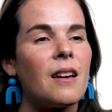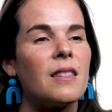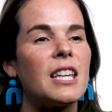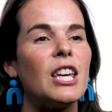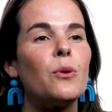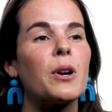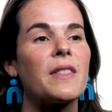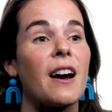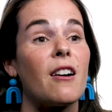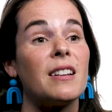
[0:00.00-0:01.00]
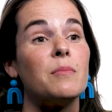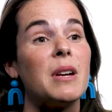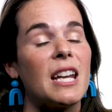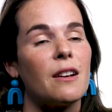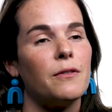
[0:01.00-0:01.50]
The key word there is
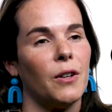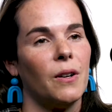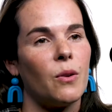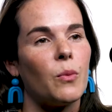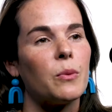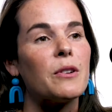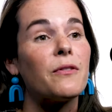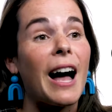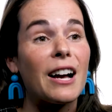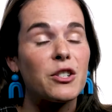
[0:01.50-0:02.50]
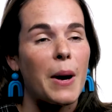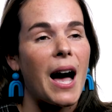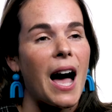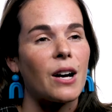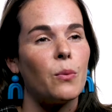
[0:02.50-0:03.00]
meaningful. When we flash
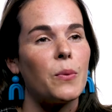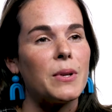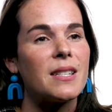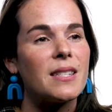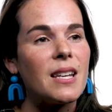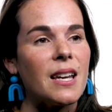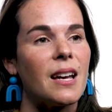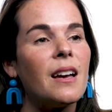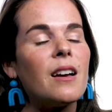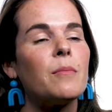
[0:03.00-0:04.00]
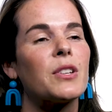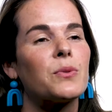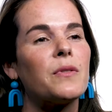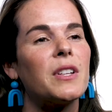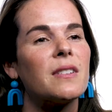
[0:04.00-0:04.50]
back, what we see must
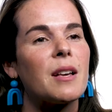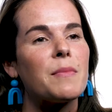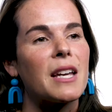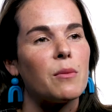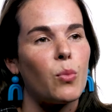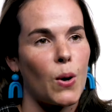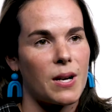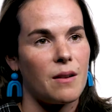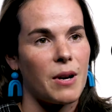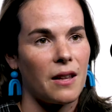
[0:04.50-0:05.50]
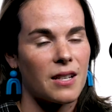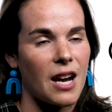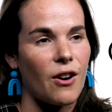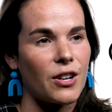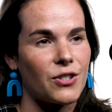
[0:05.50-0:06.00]
reveal something important about the
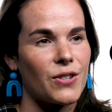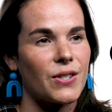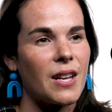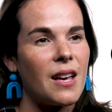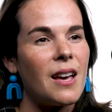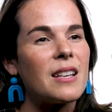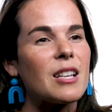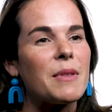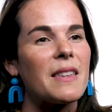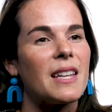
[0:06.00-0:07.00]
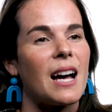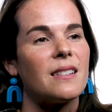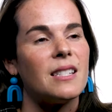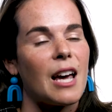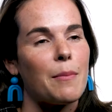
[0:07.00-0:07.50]
characters, something that
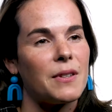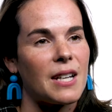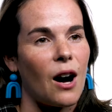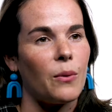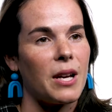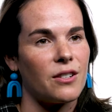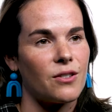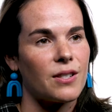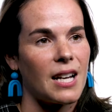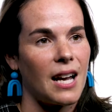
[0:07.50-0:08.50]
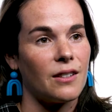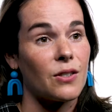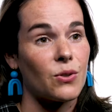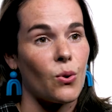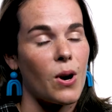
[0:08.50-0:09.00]
adds depth to how we understand the
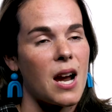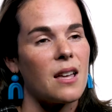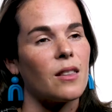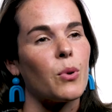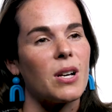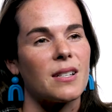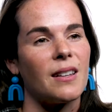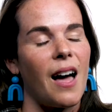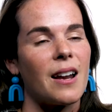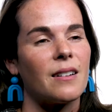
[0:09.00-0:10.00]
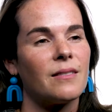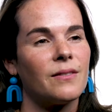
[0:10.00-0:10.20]
story in the present line.